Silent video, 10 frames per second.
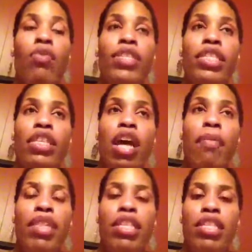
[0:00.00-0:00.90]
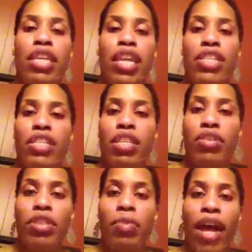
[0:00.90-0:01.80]
was in the study it just
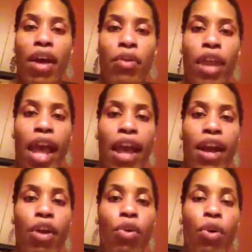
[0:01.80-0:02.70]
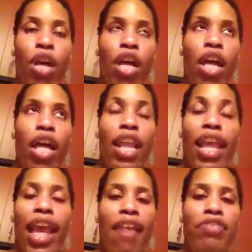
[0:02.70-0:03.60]
talked about how,
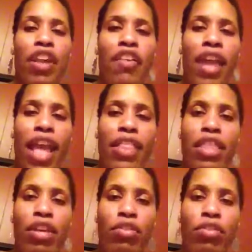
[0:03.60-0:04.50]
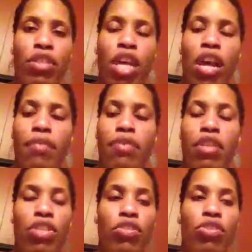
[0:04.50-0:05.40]
like after I had those,
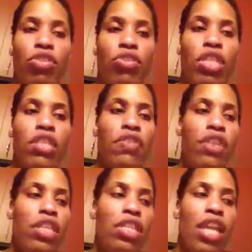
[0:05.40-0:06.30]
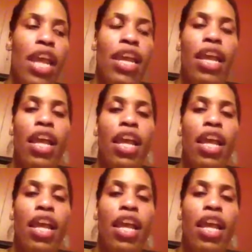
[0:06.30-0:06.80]
the two juices for this day,